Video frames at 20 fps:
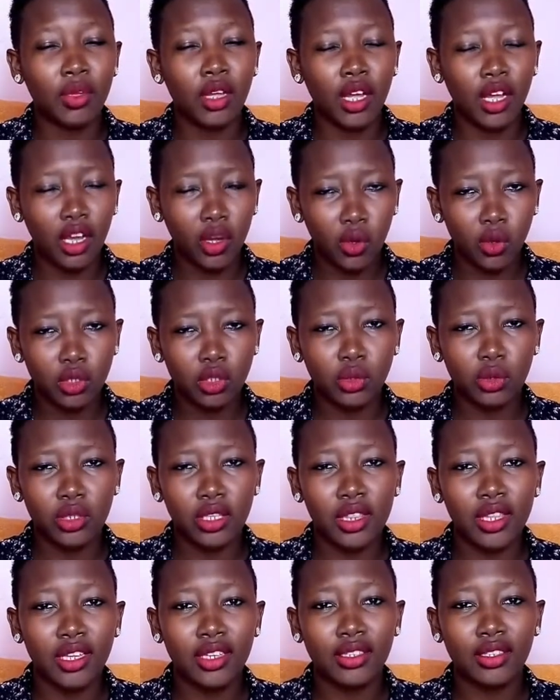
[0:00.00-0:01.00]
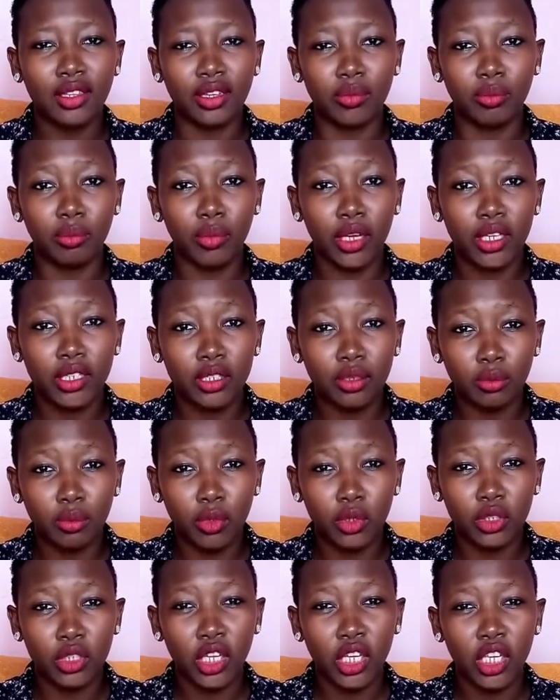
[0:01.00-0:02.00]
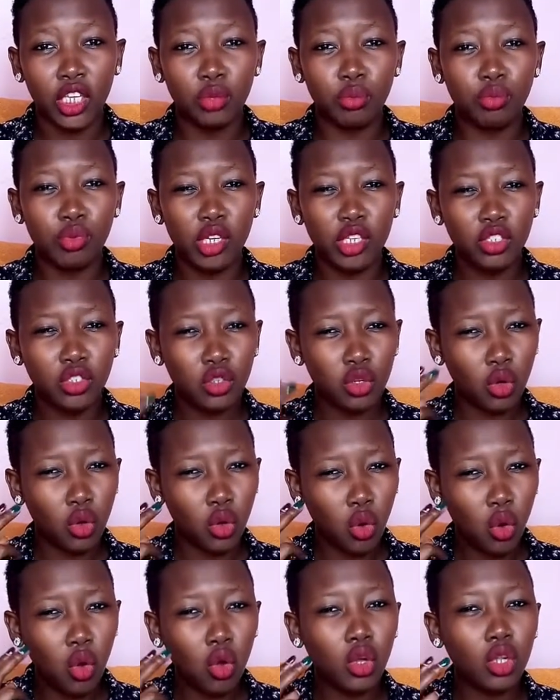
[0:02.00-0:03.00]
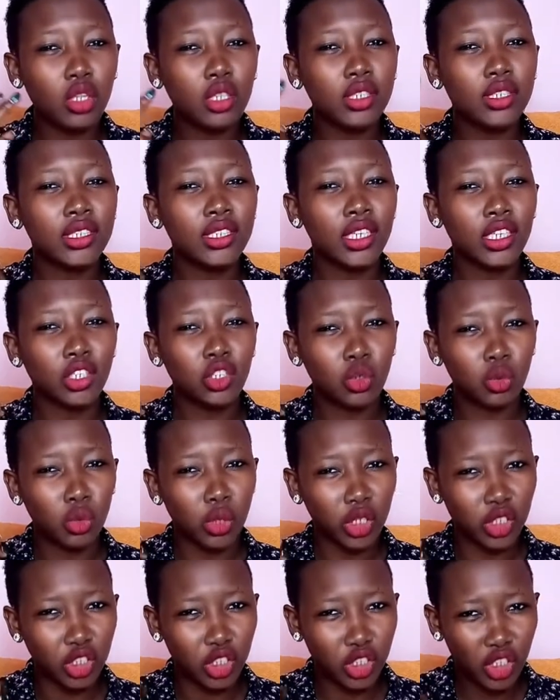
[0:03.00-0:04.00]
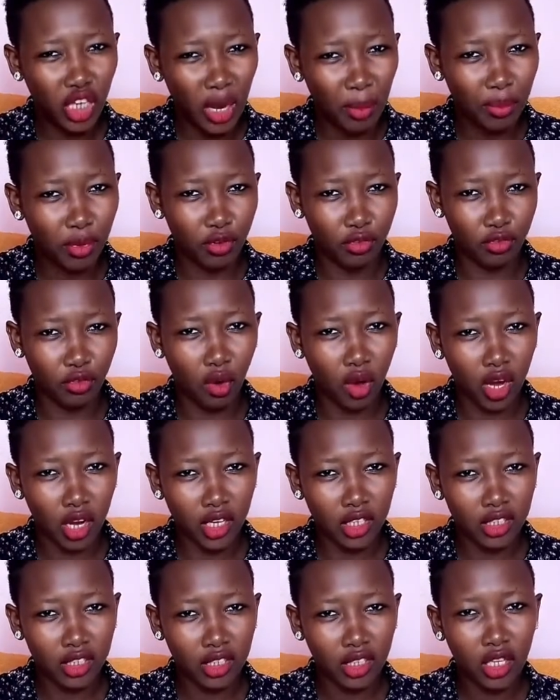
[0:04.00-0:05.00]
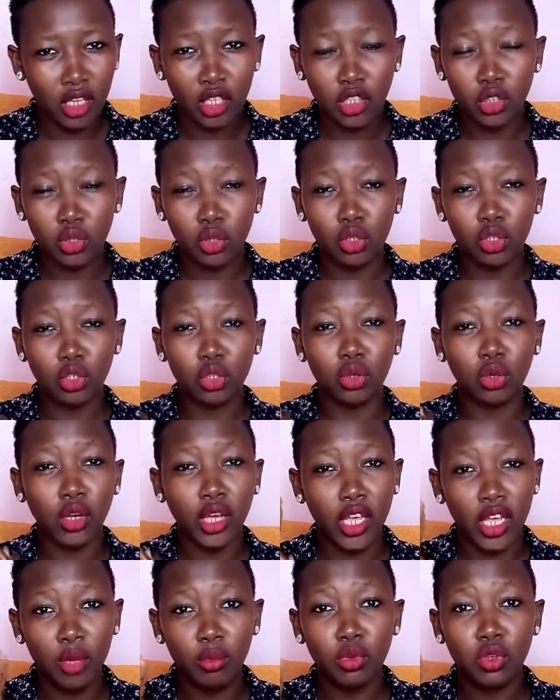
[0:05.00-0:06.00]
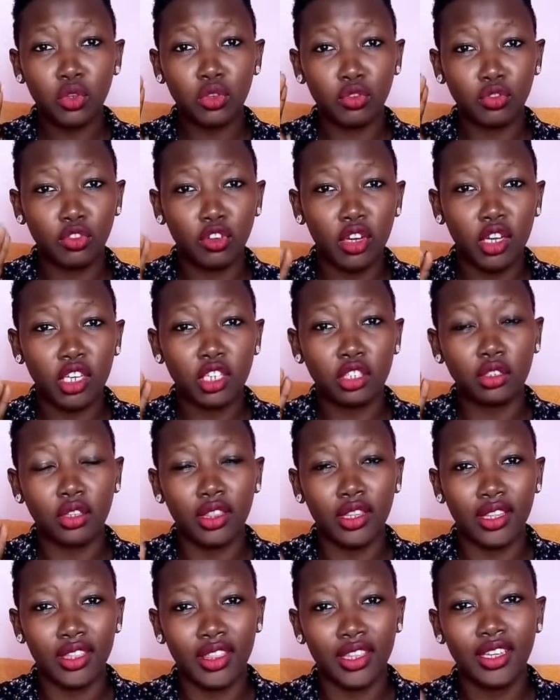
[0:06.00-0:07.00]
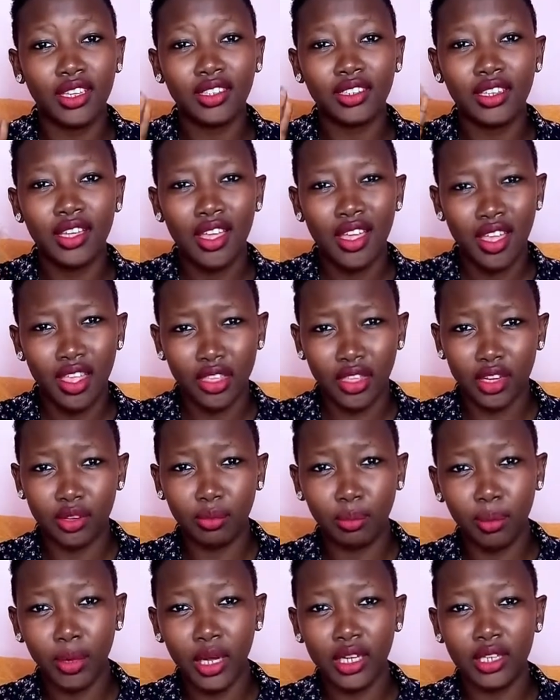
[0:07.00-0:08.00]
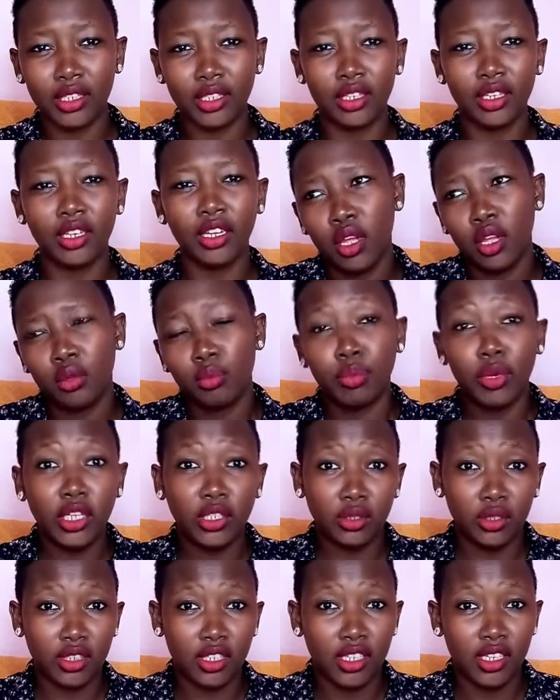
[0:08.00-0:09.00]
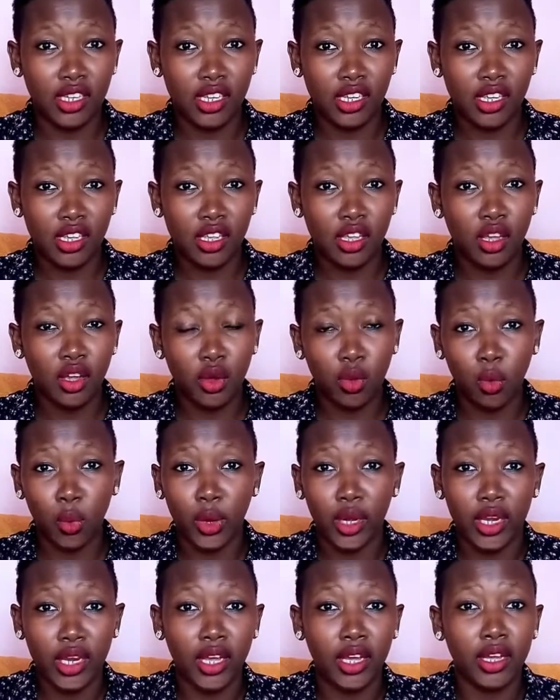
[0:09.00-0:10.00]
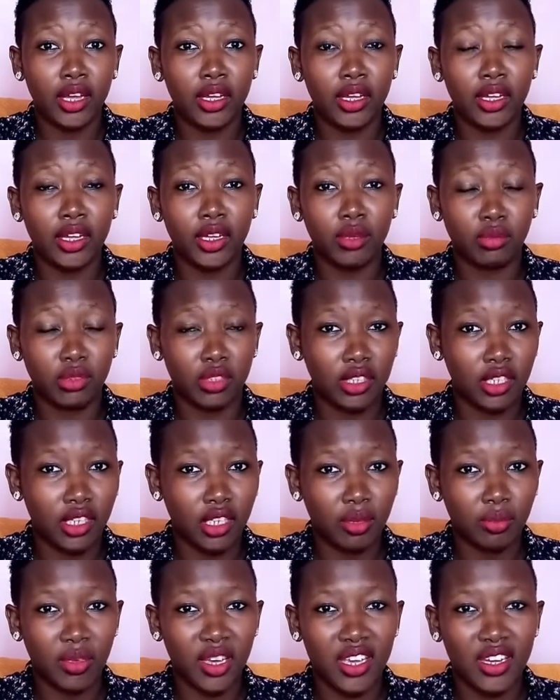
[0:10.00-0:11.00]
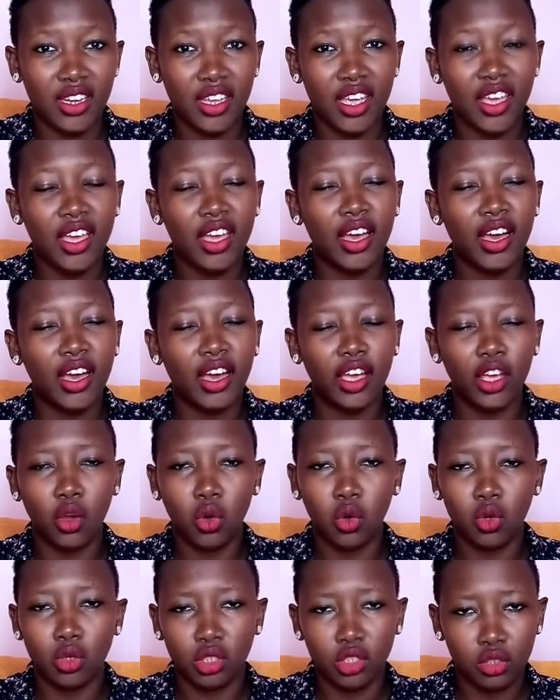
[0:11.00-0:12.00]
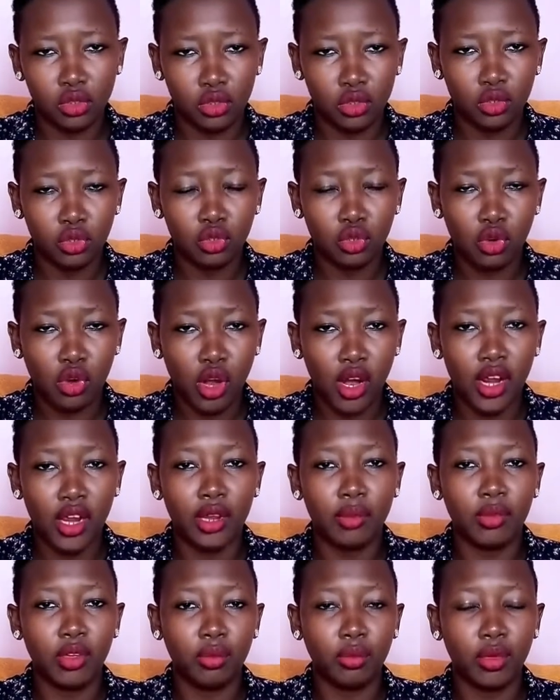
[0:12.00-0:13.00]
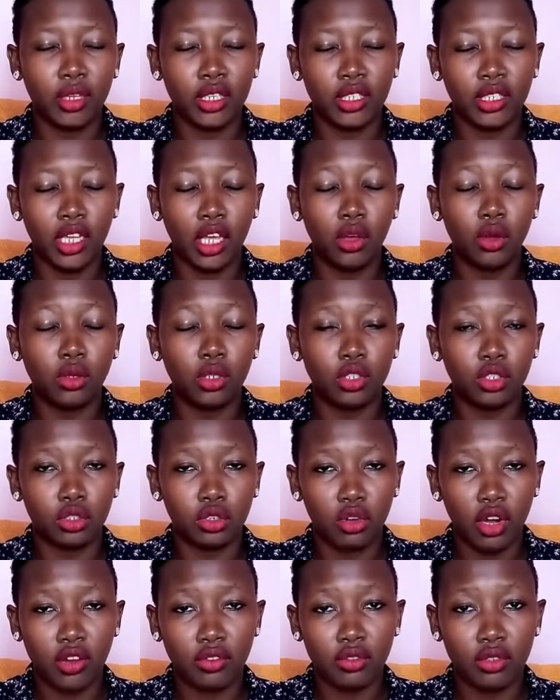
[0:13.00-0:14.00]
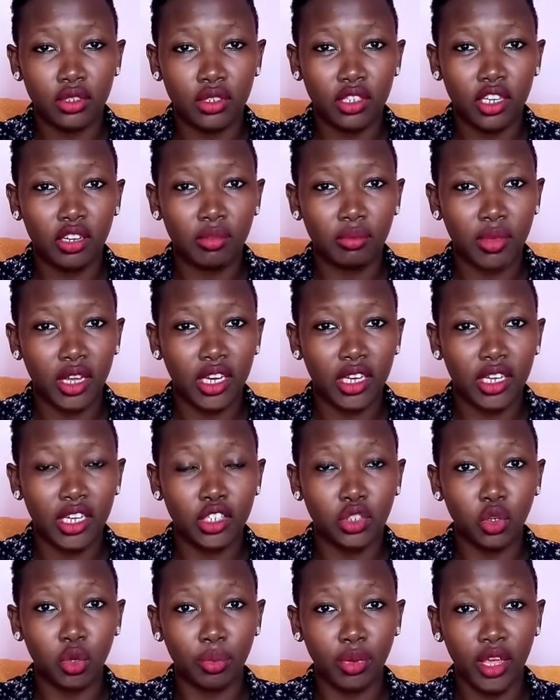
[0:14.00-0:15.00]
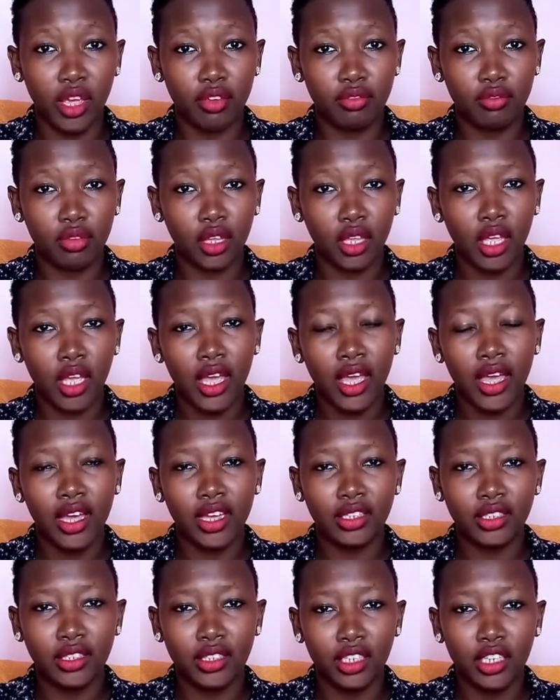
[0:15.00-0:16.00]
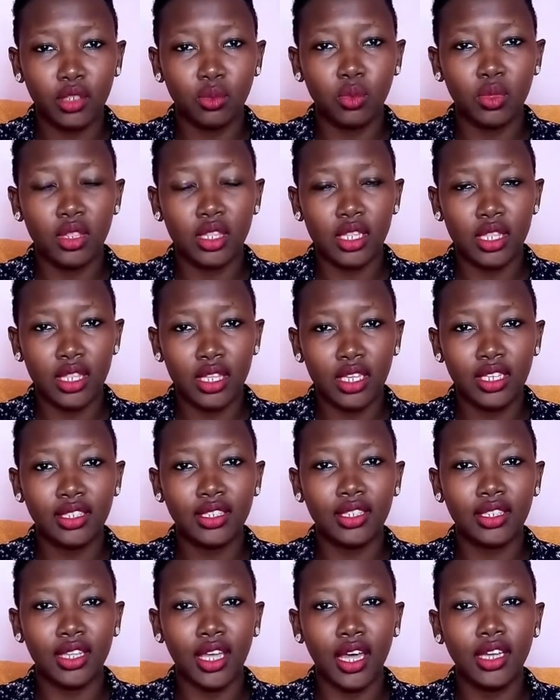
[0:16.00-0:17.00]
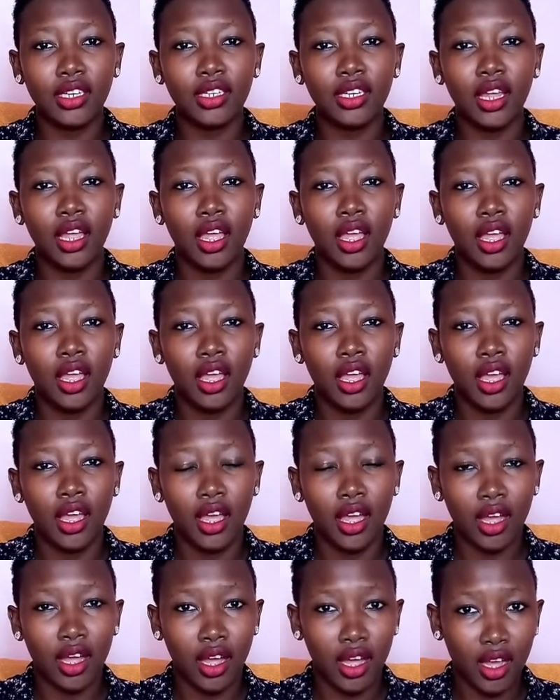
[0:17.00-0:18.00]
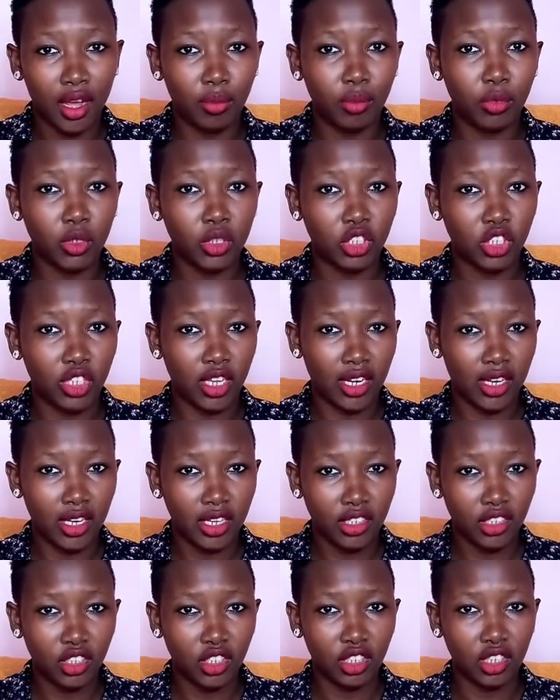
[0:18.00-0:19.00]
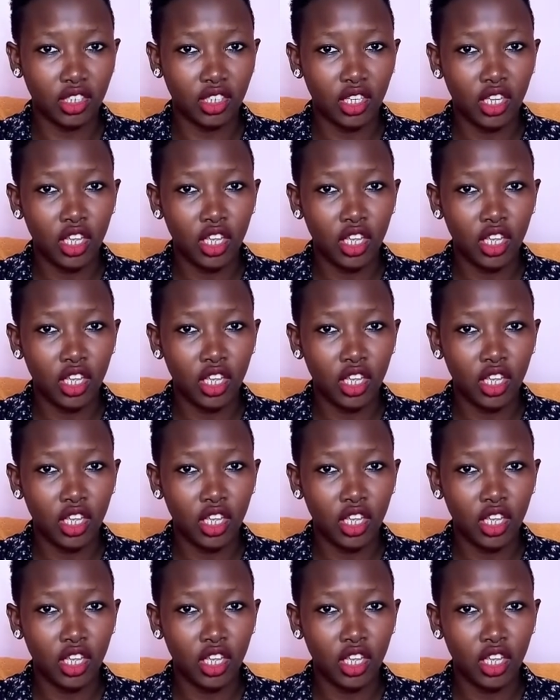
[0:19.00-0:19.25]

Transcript: according to the things that matter most, it brings your goals to a sharper focus. So you're able to focus on the things that matter. Personally, when uh, I'm starting my day, I always try my best. I always strive to start my day top heavy. I start with the things that are most challenging